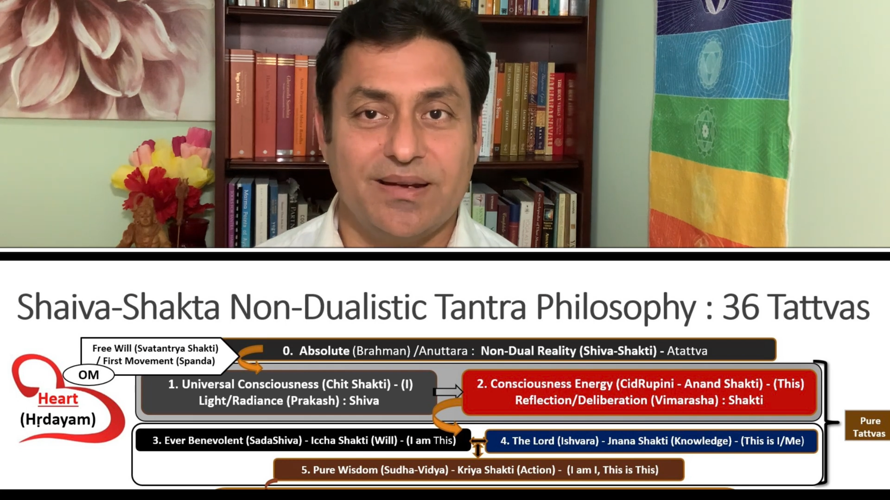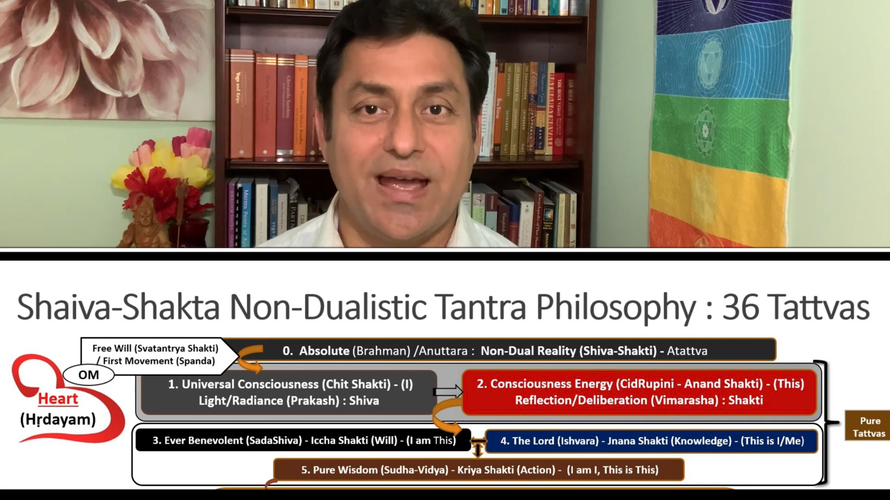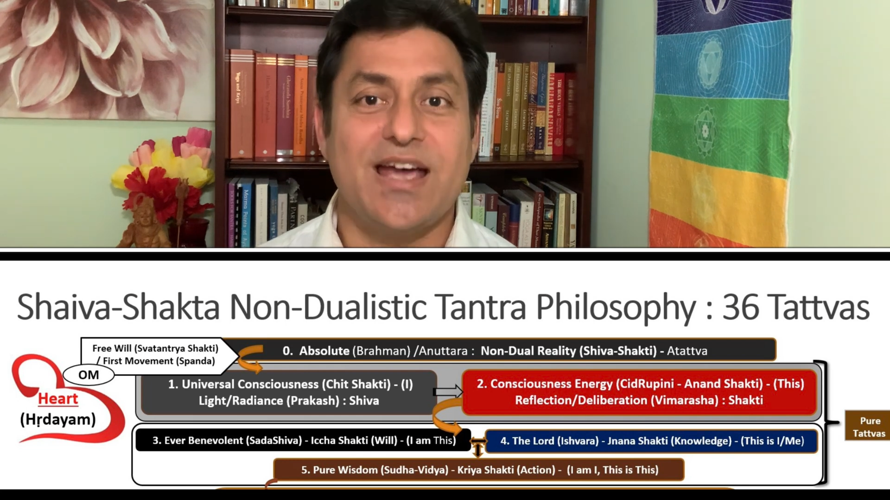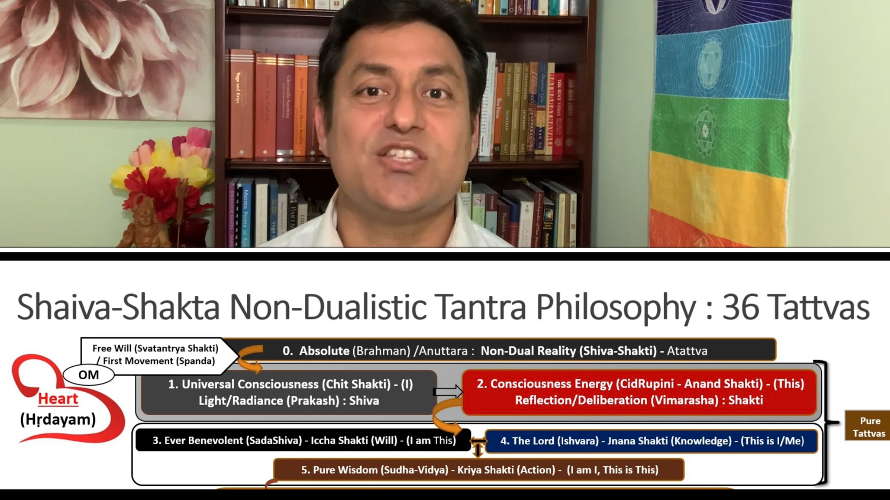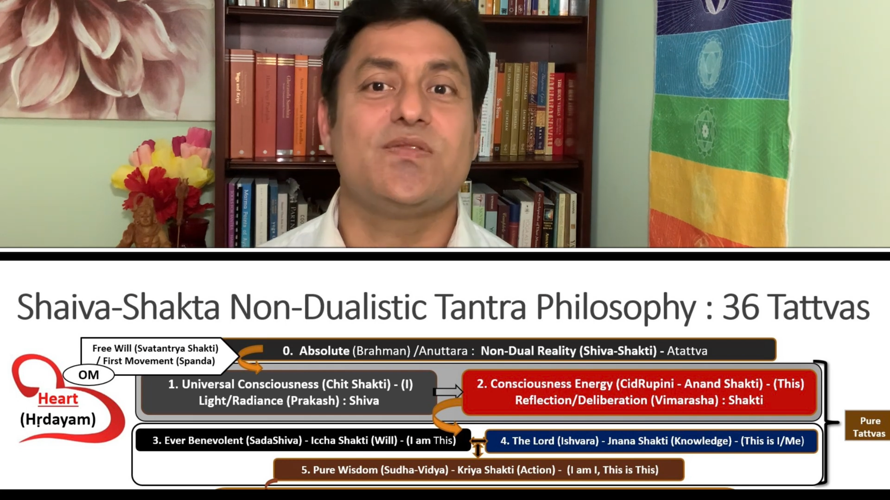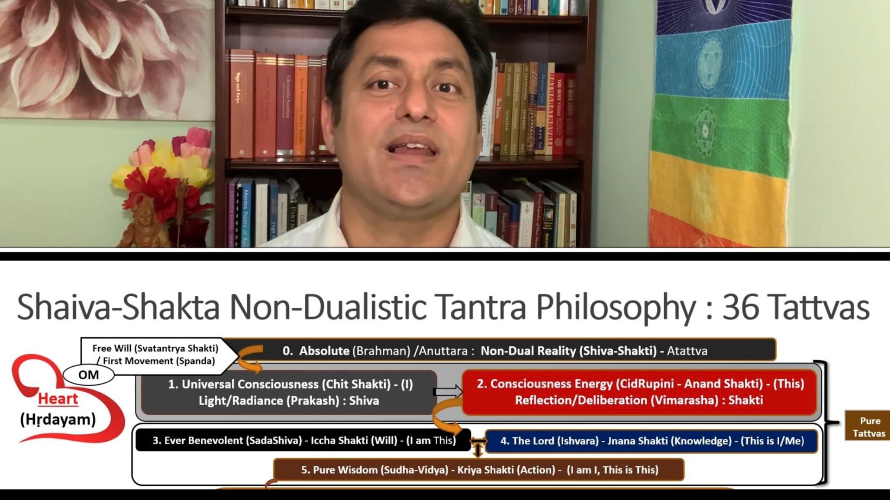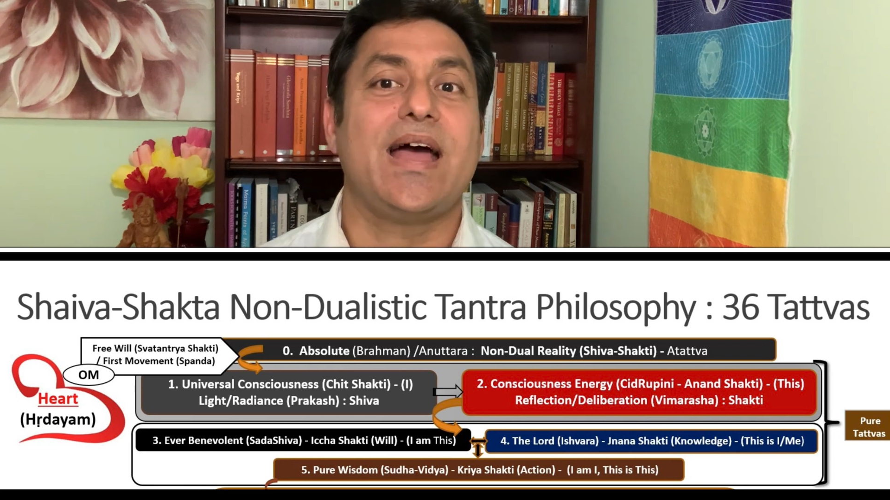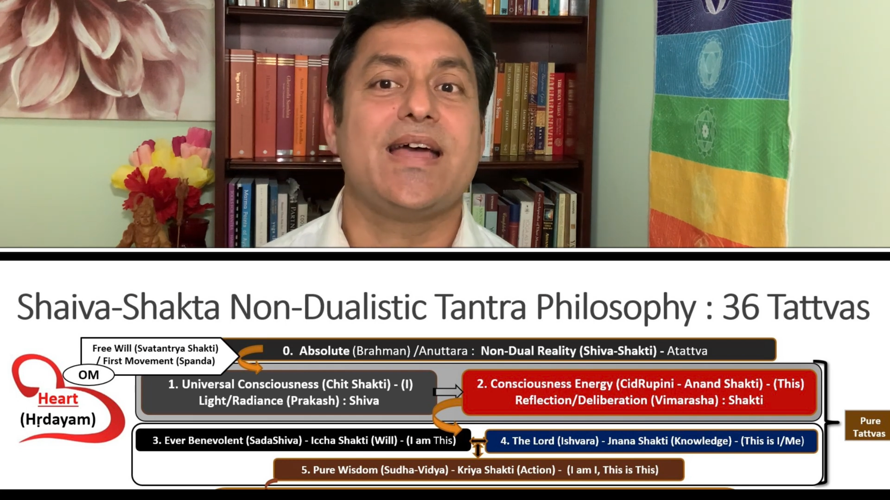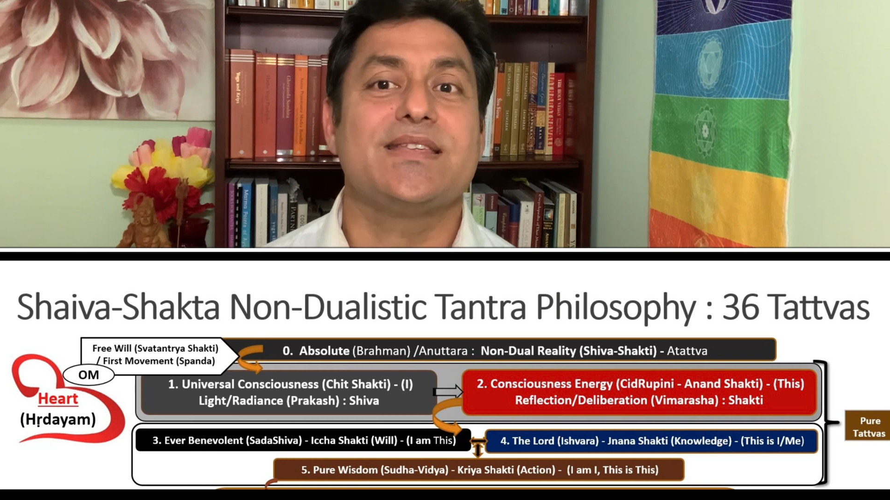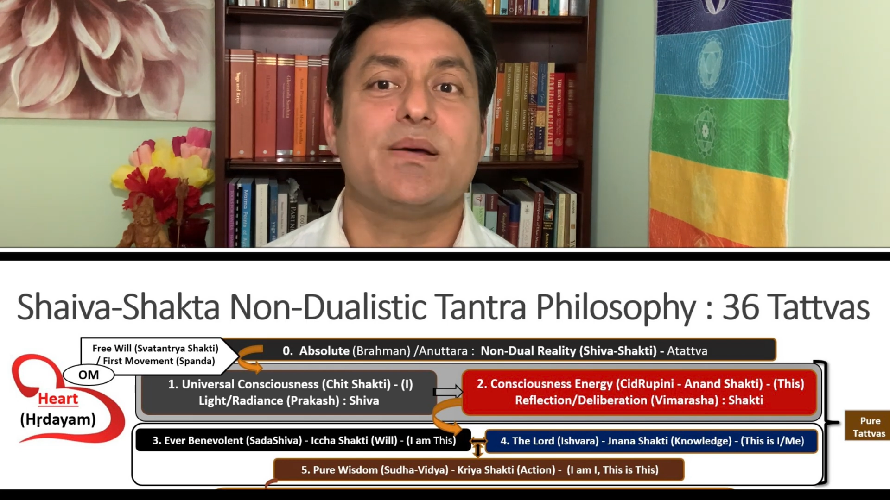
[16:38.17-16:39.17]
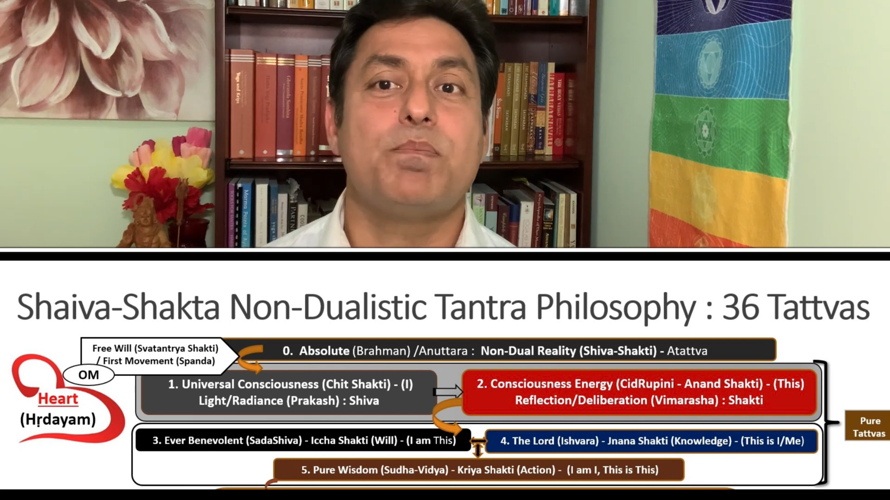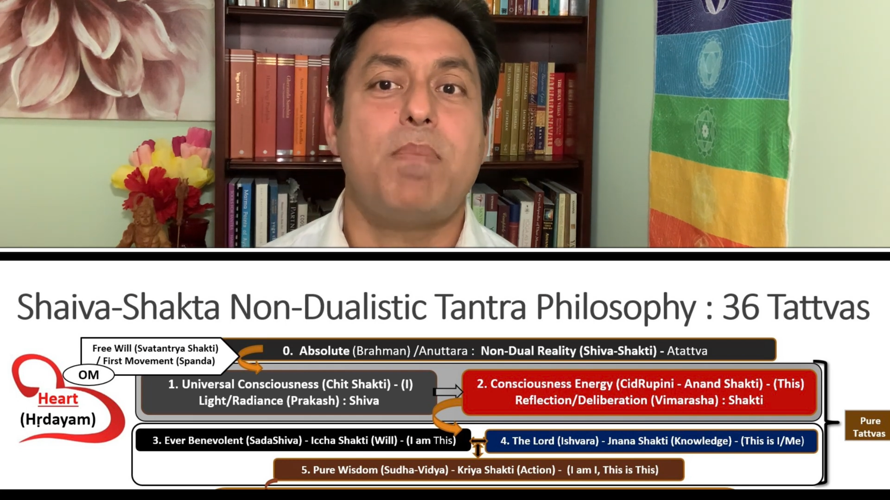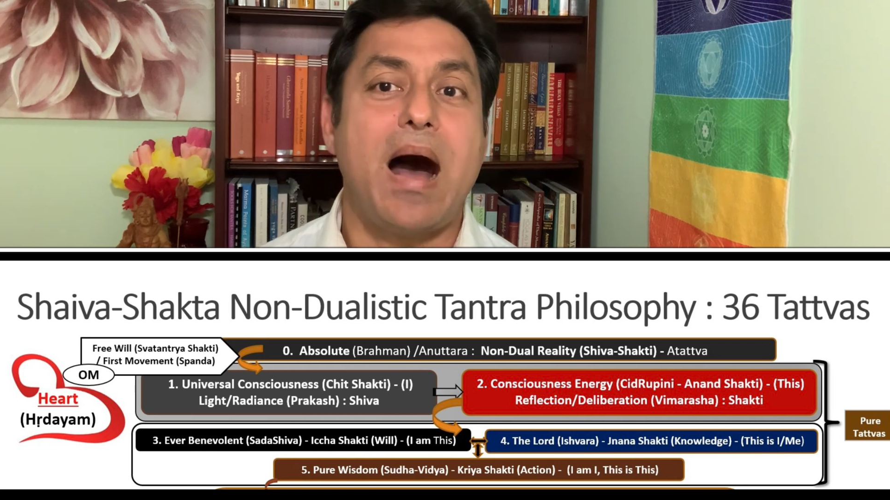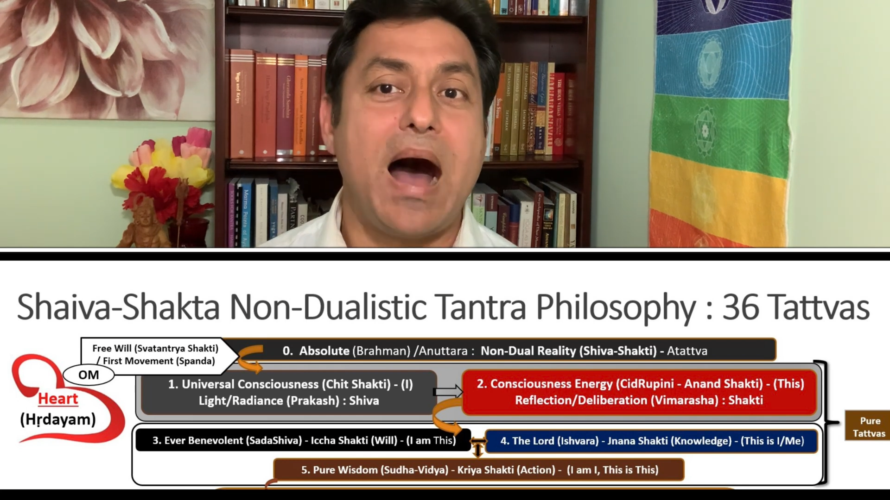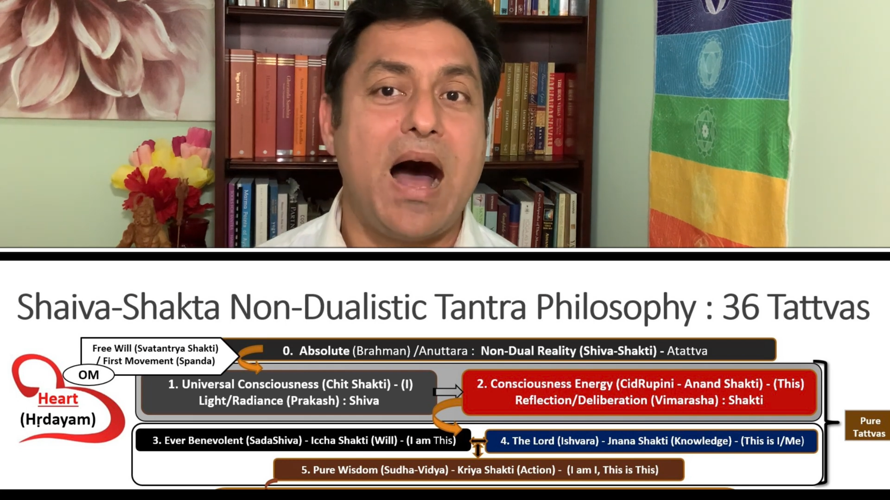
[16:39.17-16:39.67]
as well as the
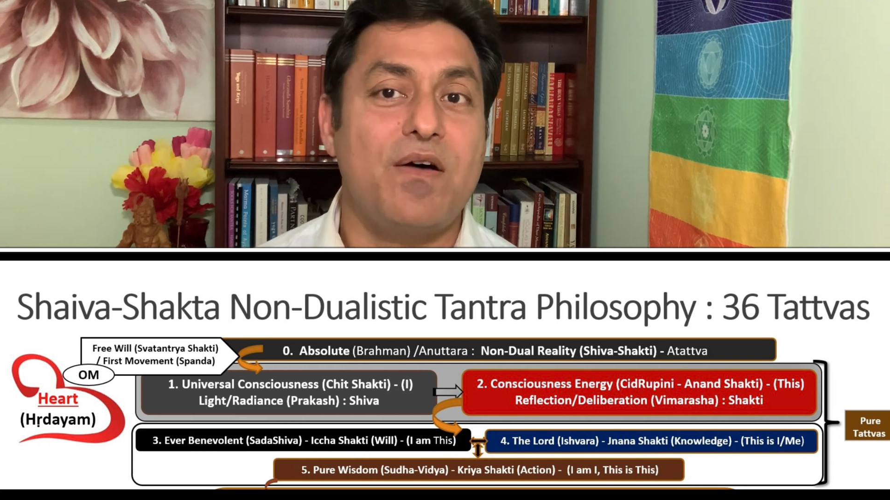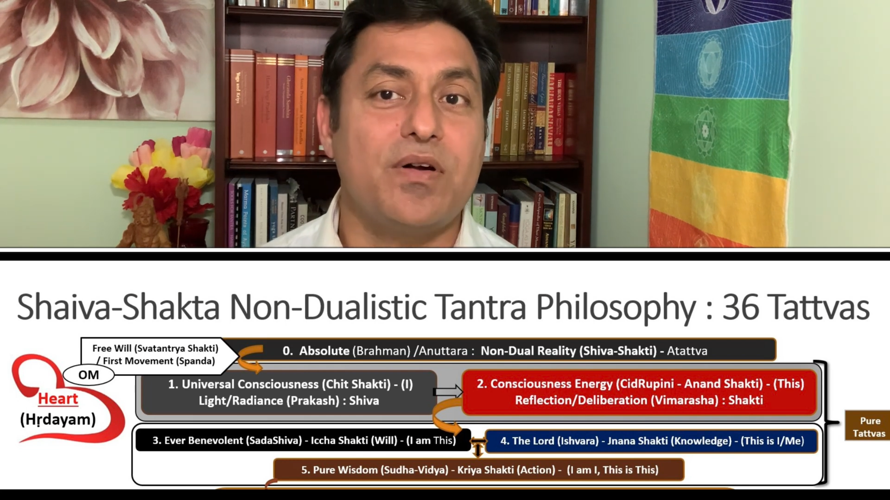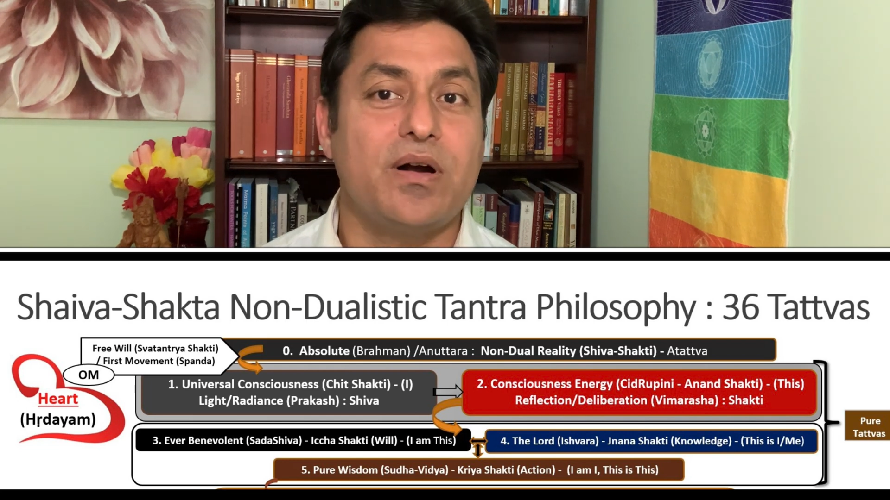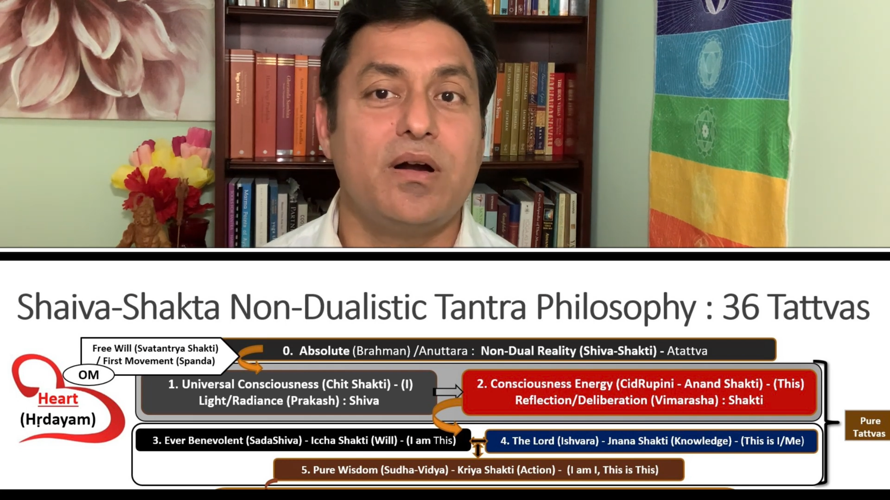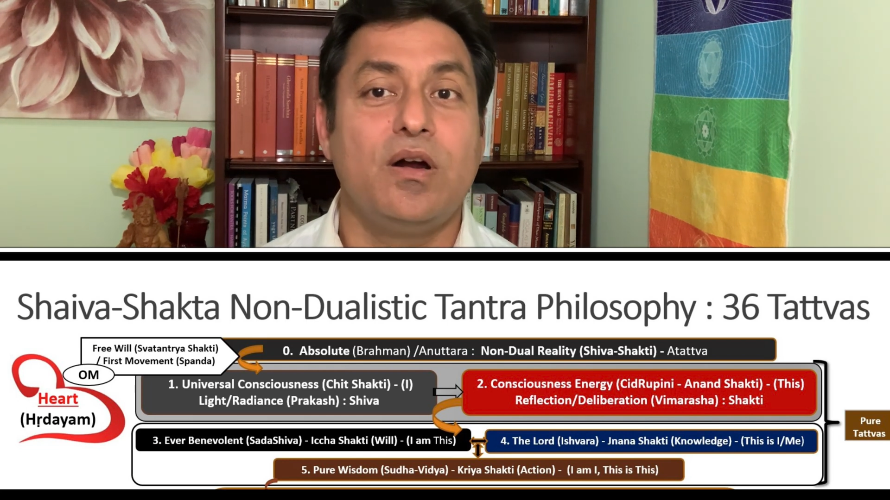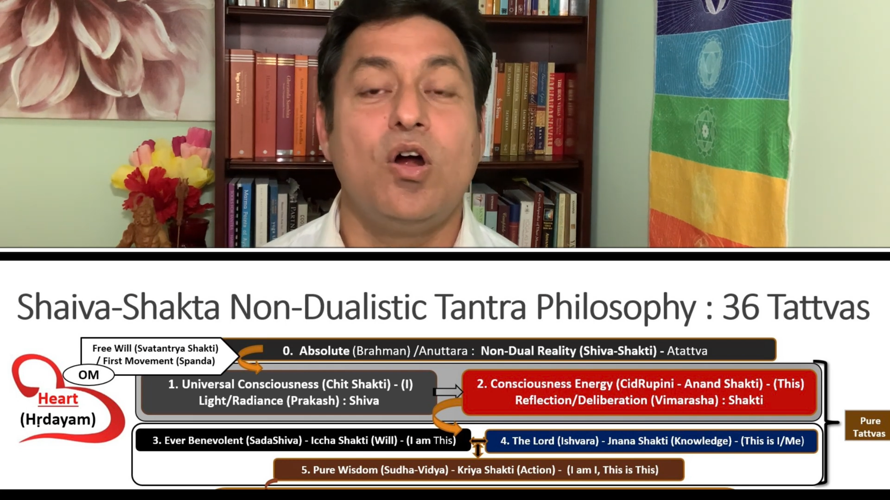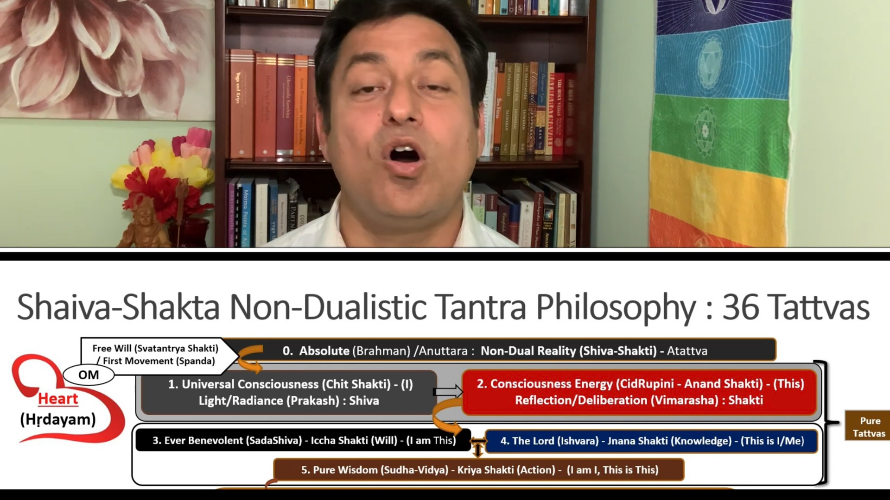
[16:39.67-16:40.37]
power